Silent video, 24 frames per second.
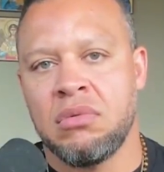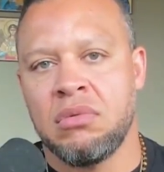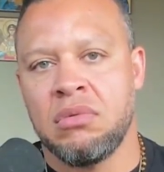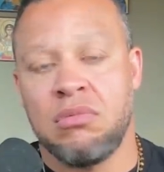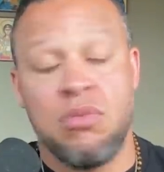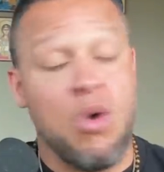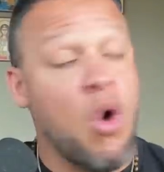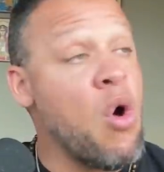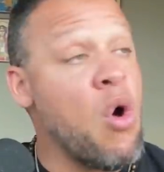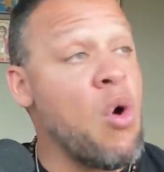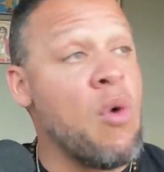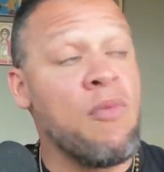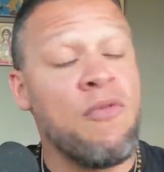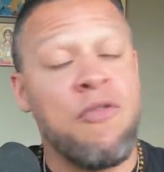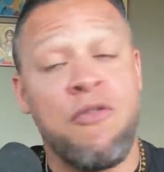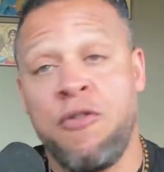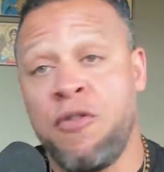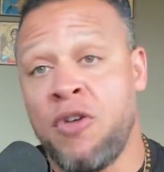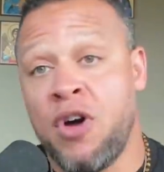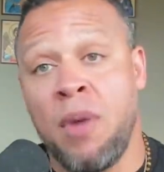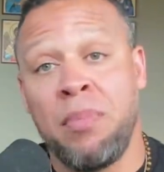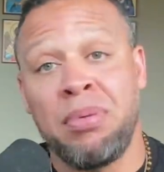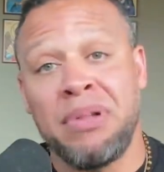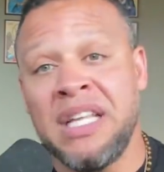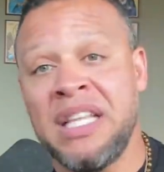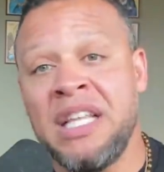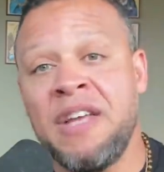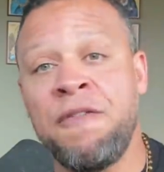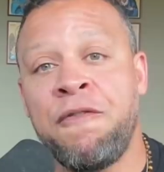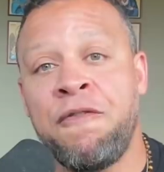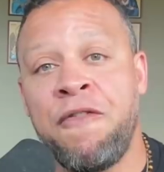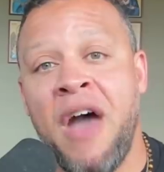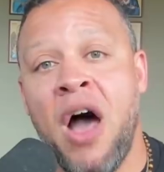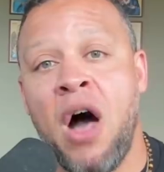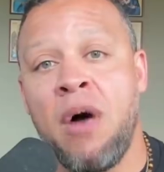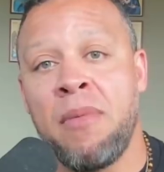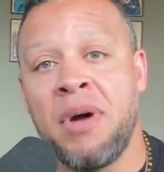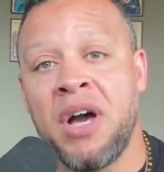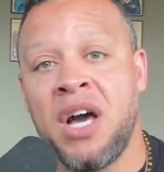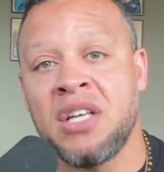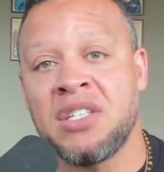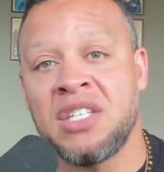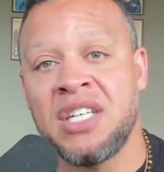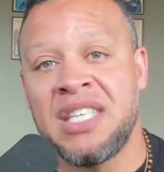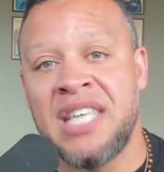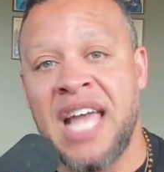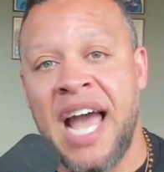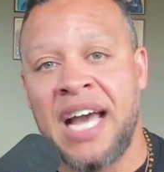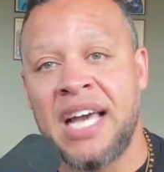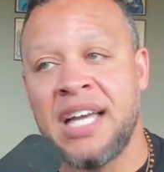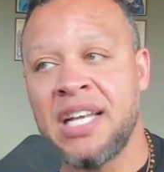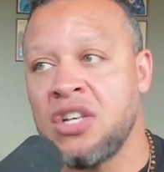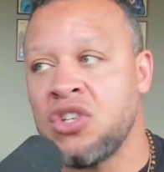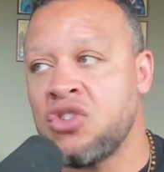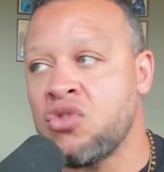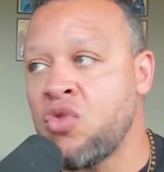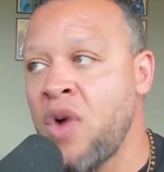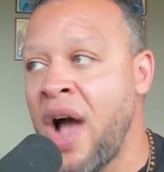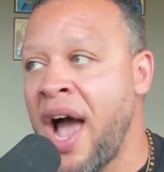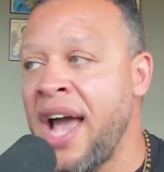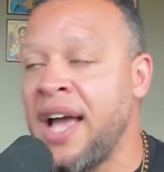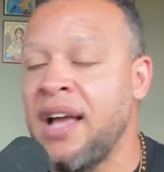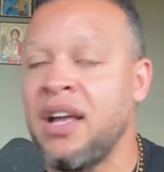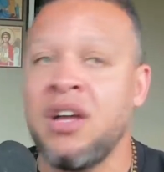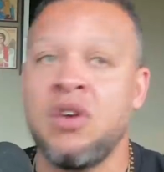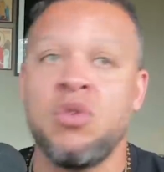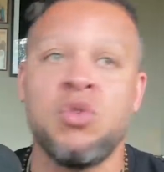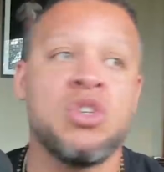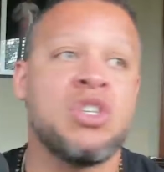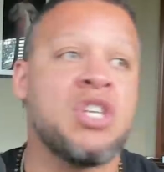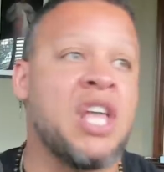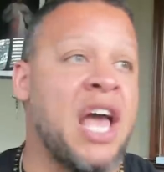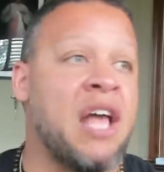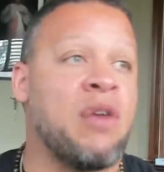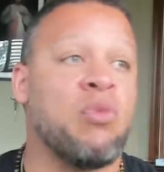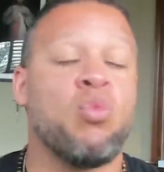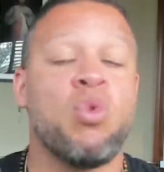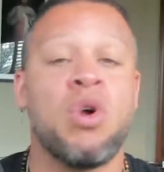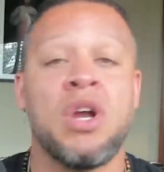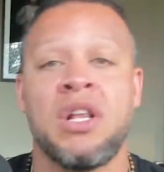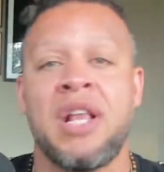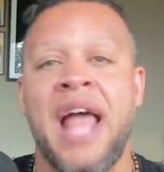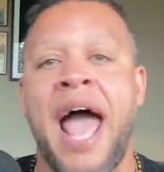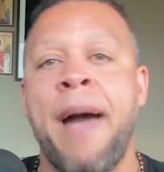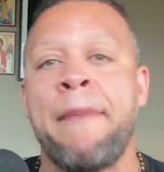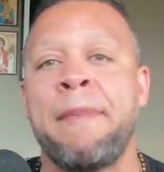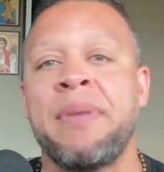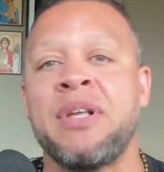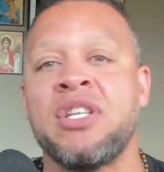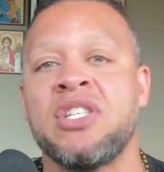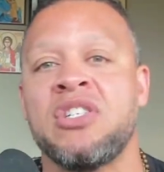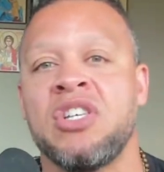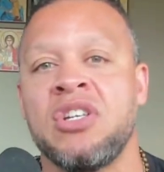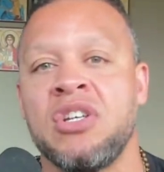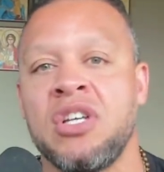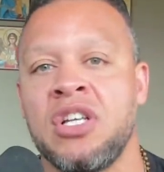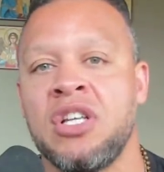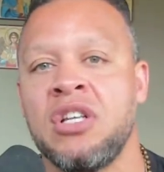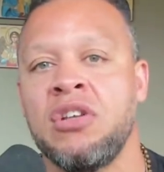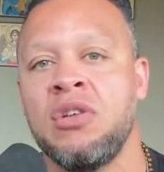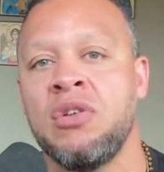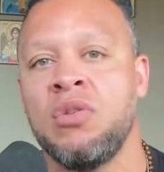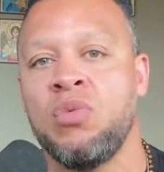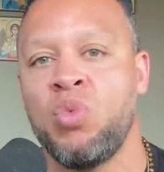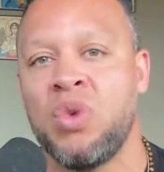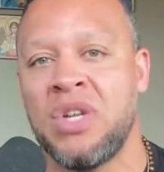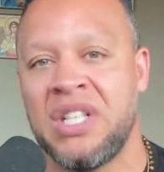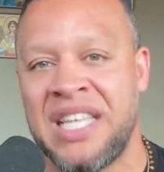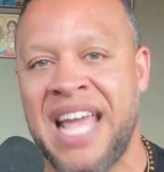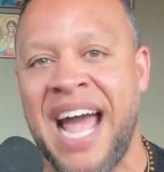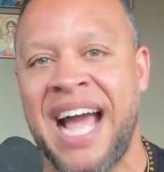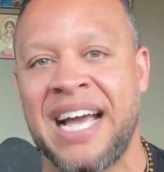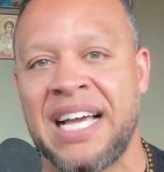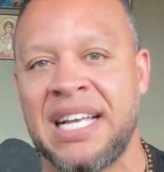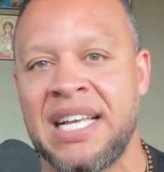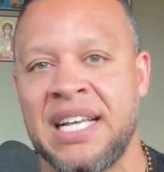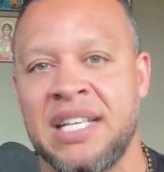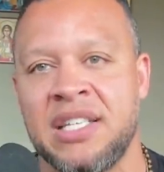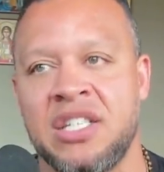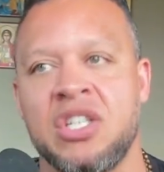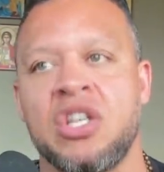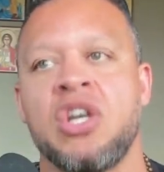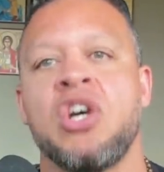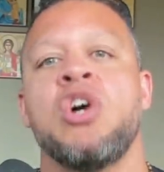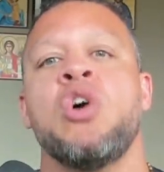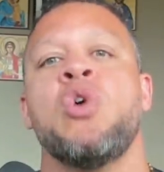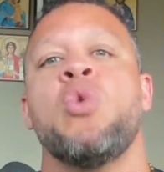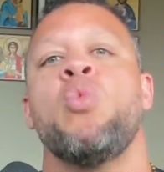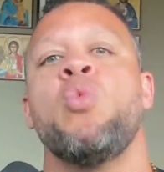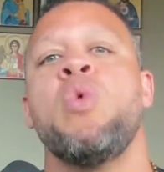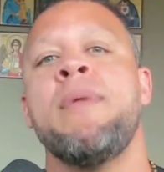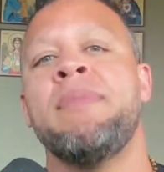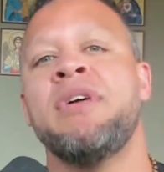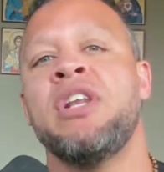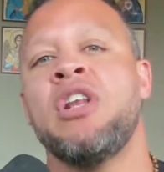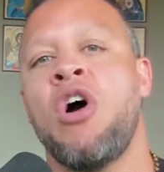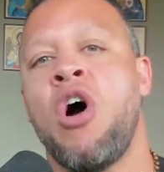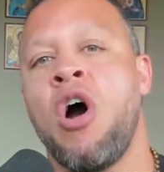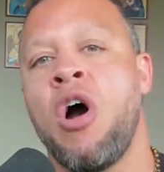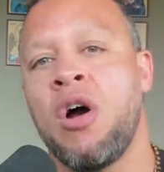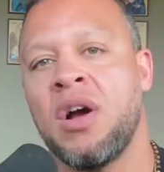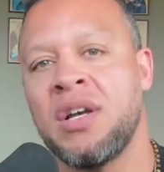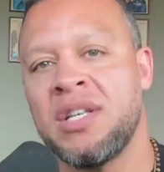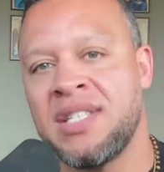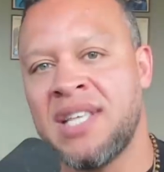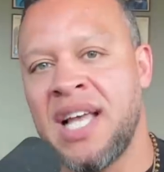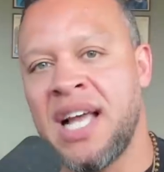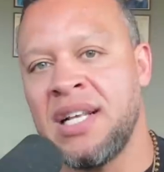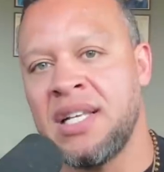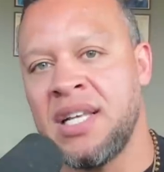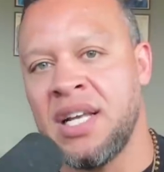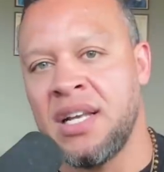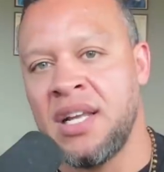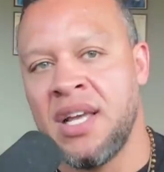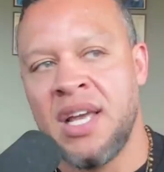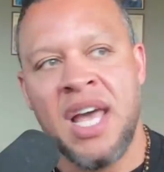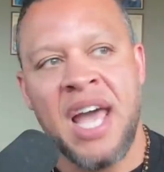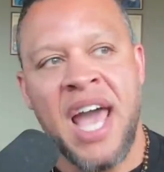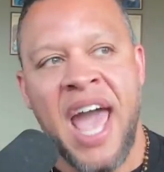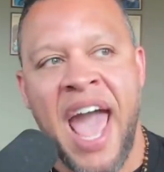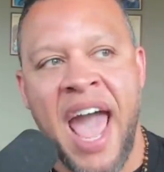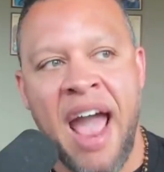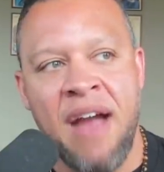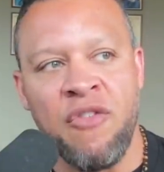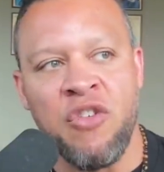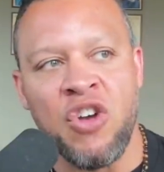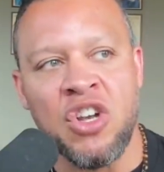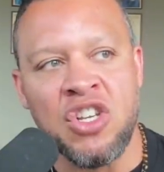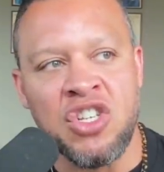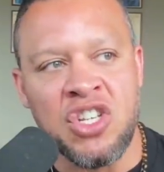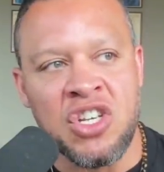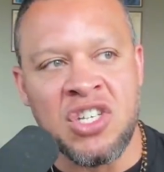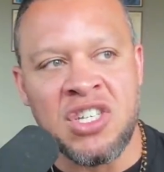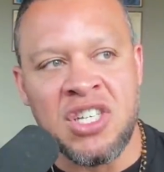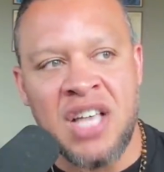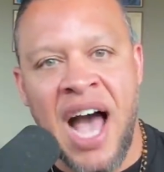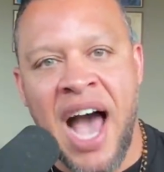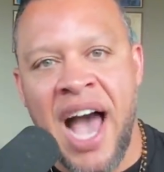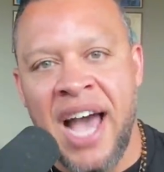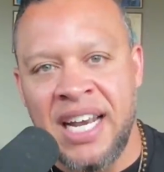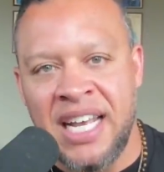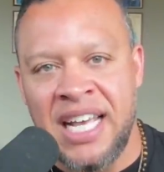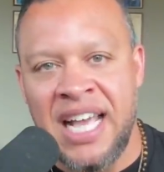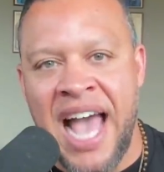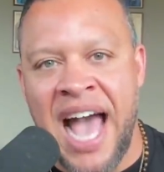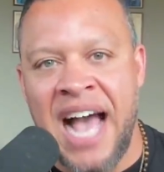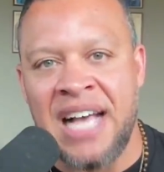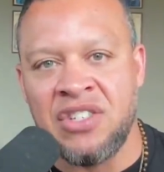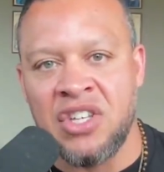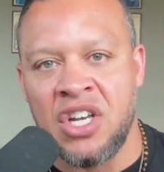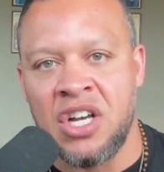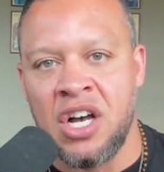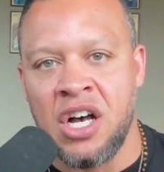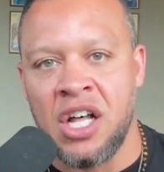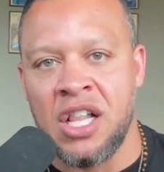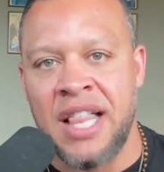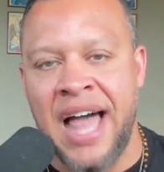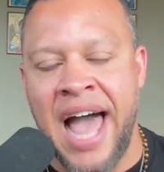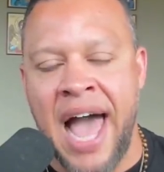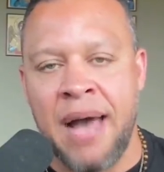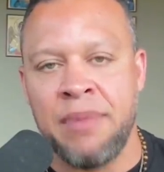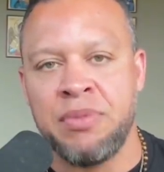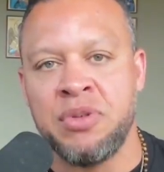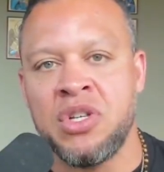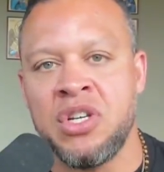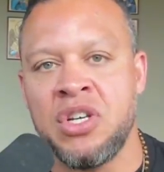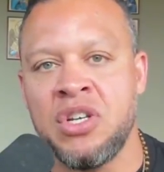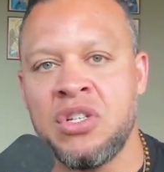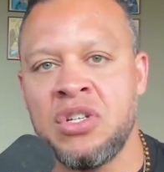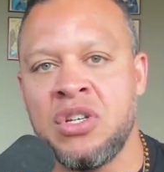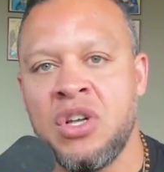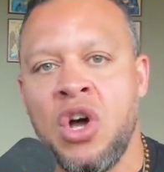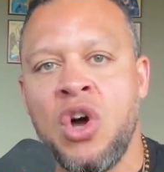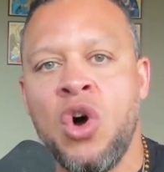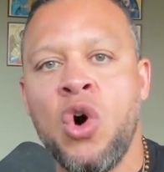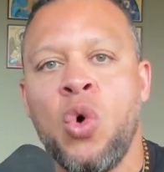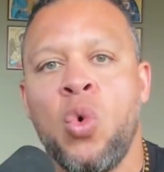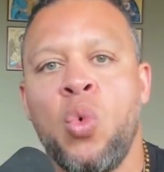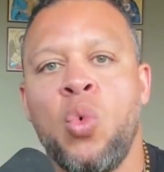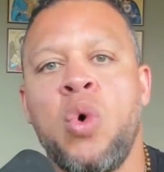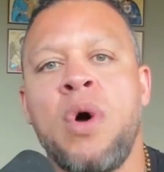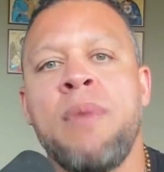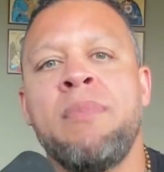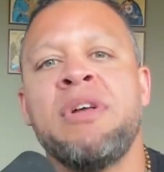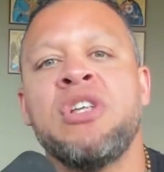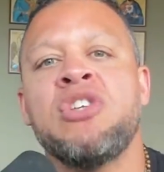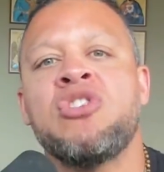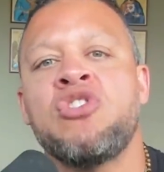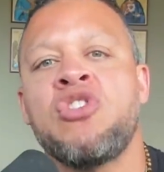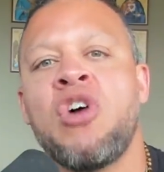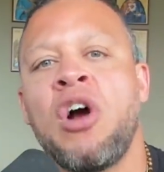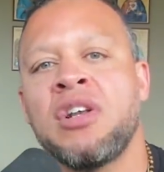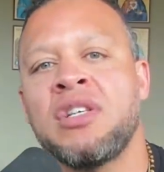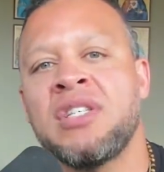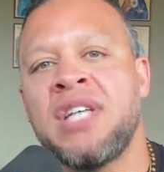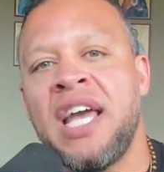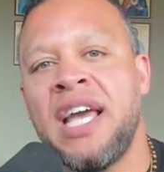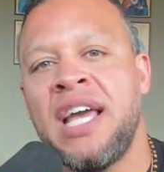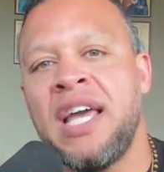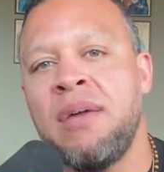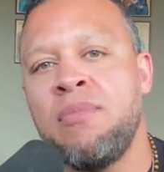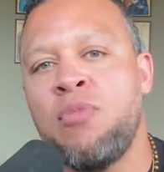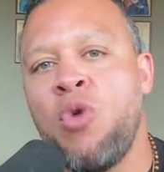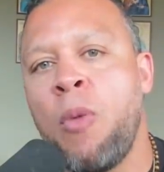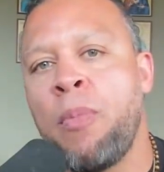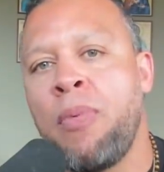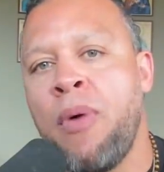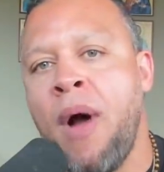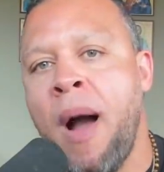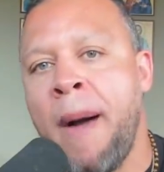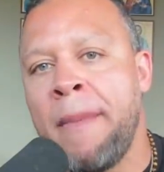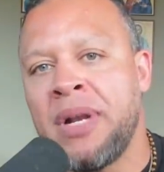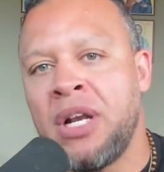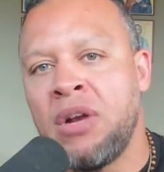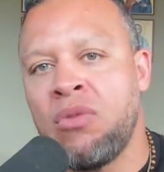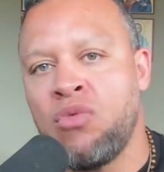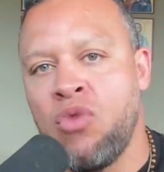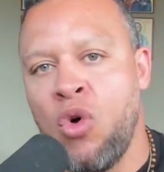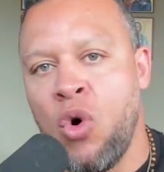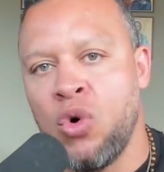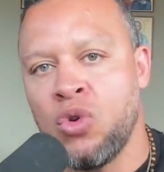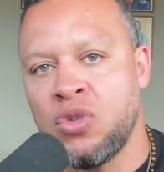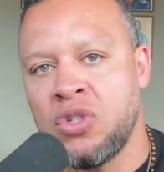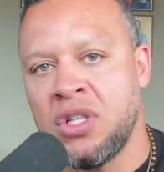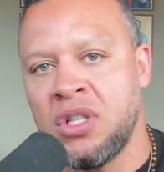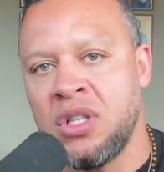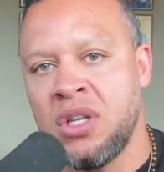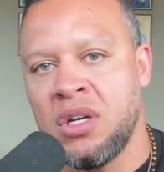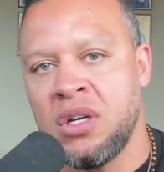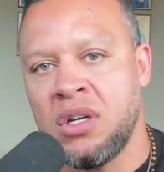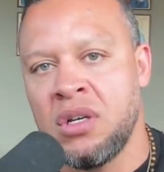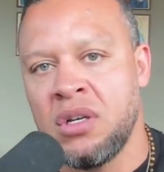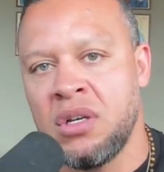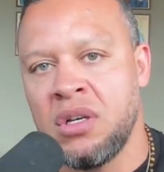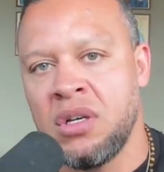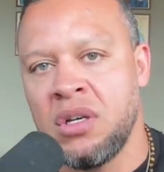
Rome completely fell because of decadence, right? It was, and what happens in with decadence? Women are ascendant. Every society, as it collapses, women start taking more prominent roles in the